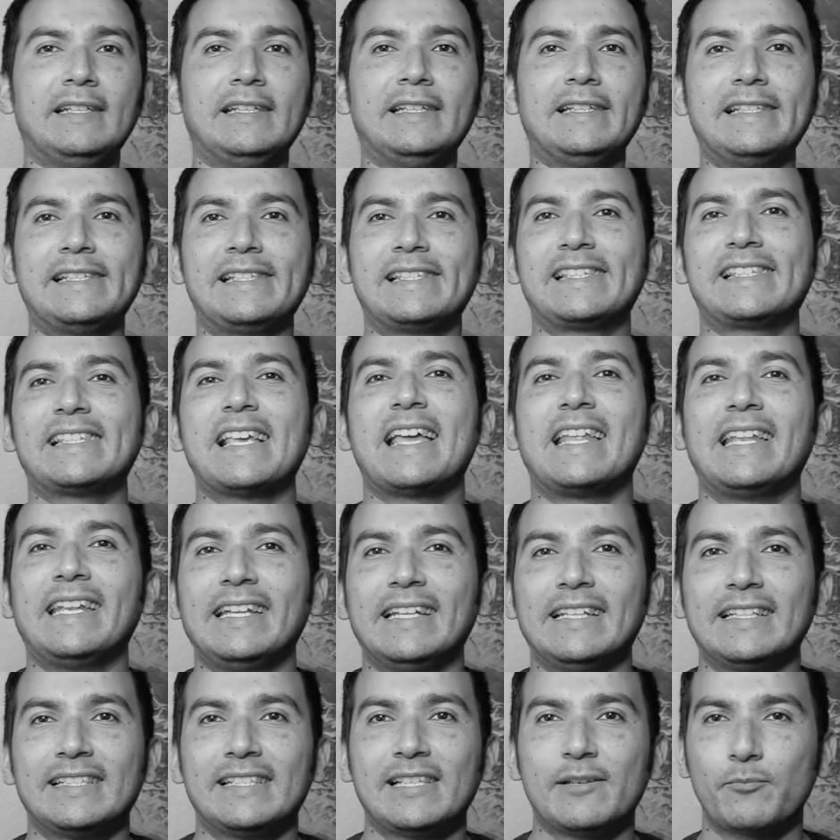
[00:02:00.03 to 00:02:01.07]

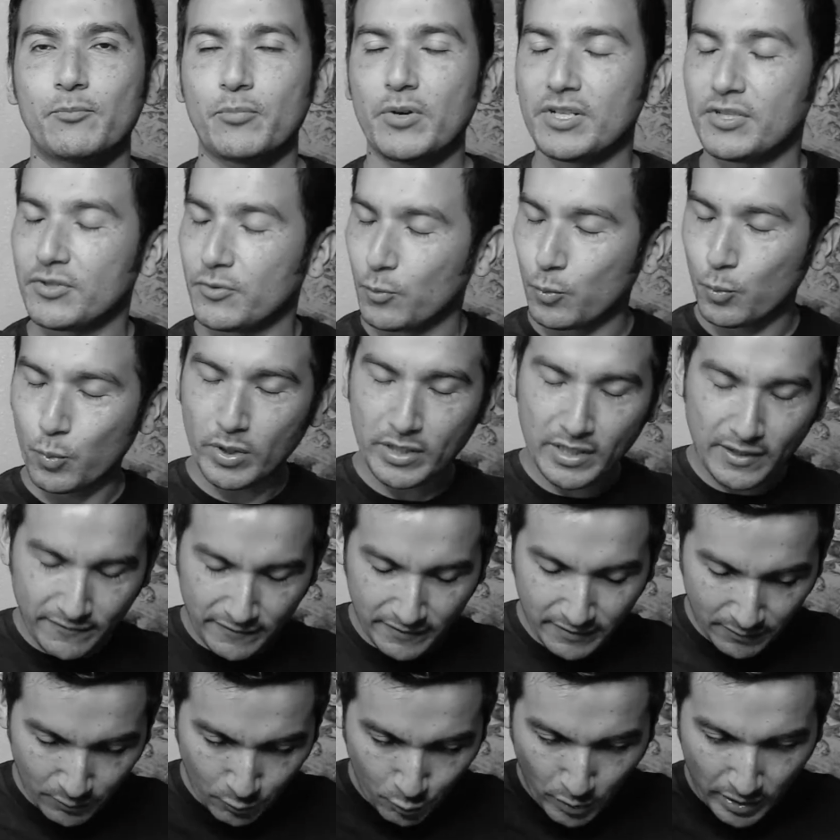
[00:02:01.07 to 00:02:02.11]
sadness, depression,
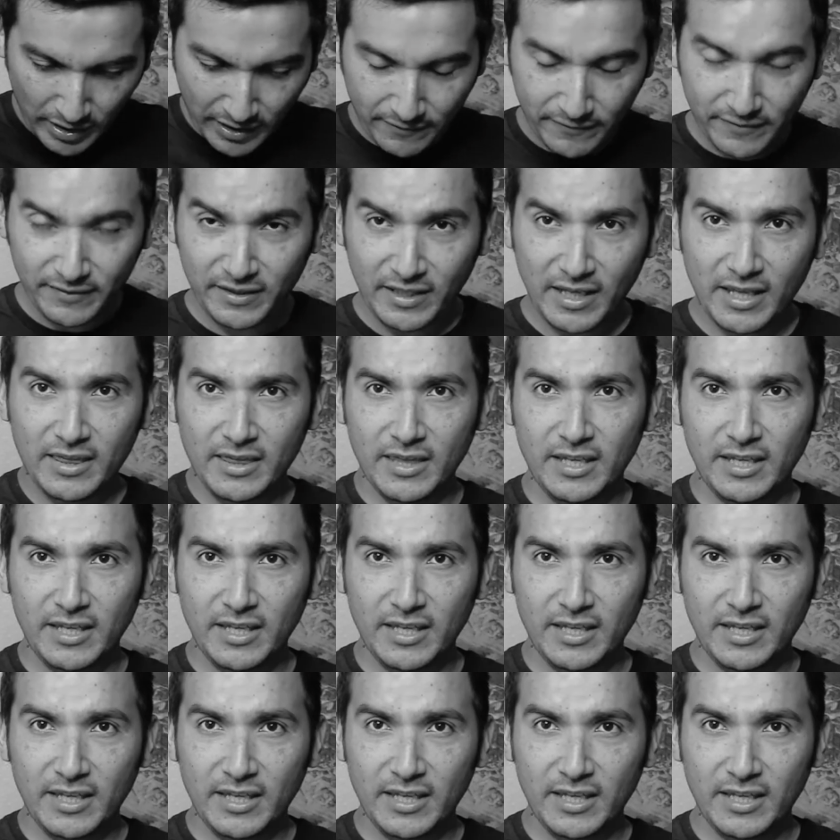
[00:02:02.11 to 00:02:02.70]
whatever that